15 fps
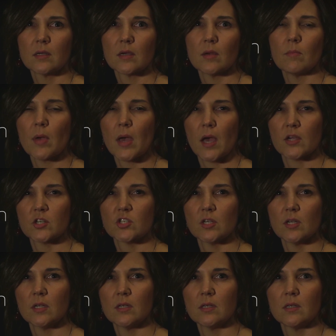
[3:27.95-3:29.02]

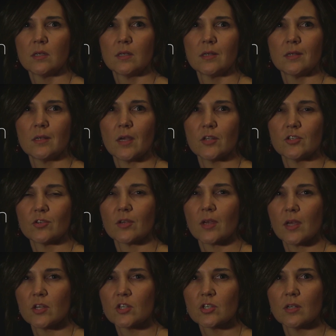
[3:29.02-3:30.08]
compassion,
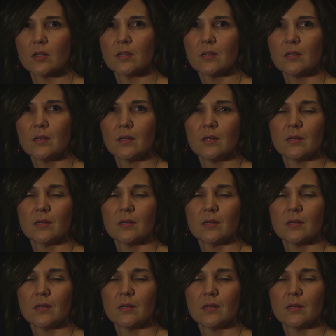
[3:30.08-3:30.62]
education,